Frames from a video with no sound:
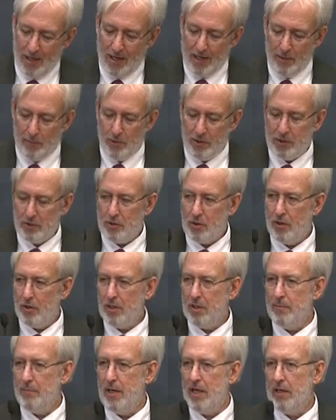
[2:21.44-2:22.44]
I want to
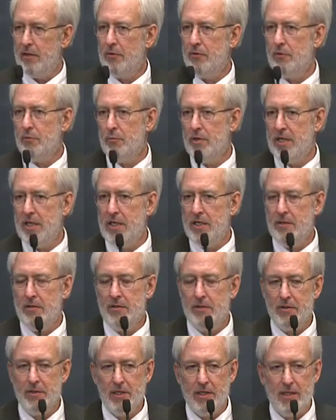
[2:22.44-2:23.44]
talk about three
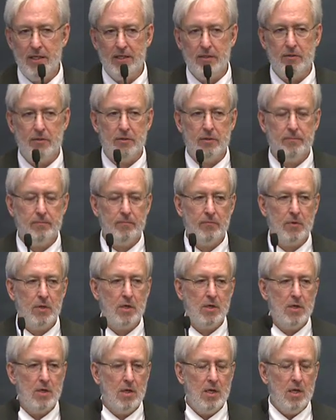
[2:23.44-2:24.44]
things.
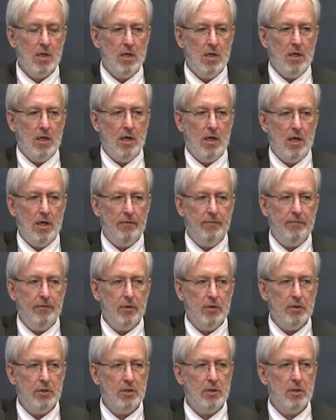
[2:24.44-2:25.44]
Uh,
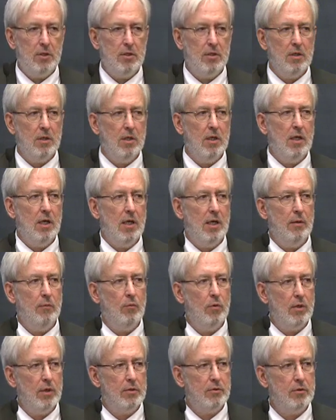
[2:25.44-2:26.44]
first, I
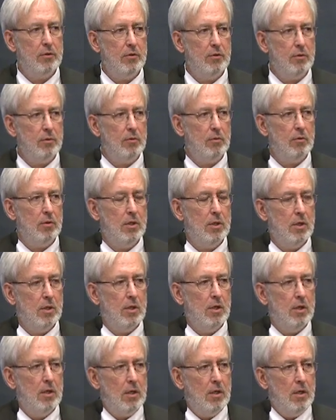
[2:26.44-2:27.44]
want to
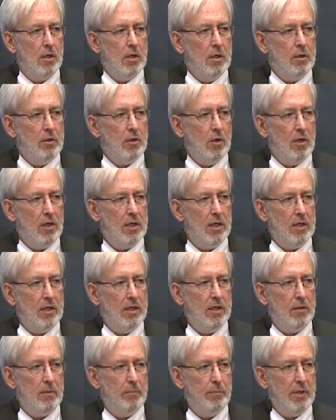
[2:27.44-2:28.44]
talk a
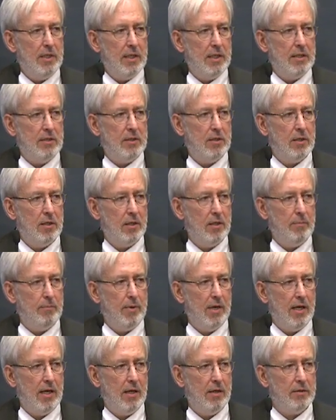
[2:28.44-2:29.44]
little bit
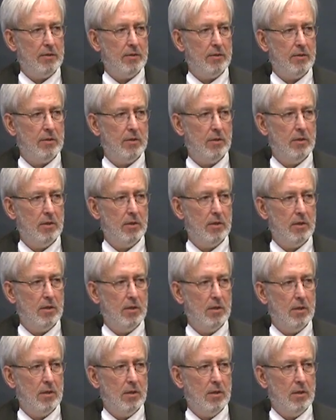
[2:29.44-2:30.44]
about
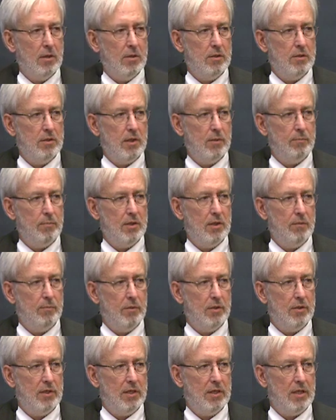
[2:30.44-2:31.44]

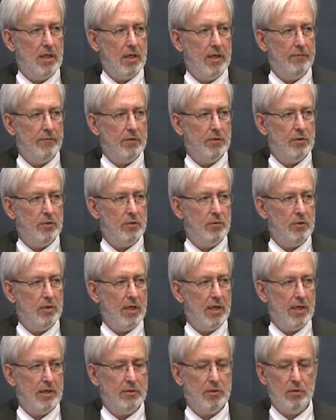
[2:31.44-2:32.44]
September the 11th,
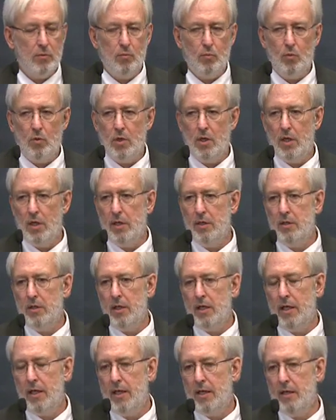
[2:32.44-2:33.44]
2001,
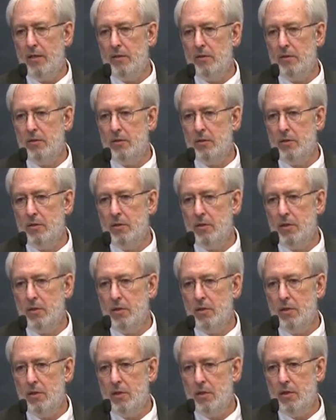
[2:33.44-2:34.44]
and
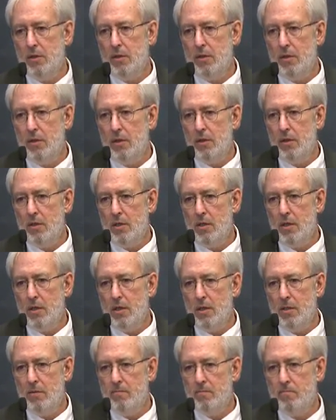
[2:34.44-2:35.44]

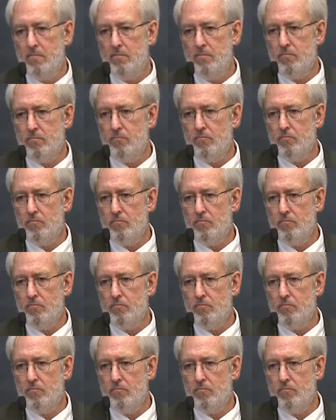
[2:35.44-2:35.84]
um,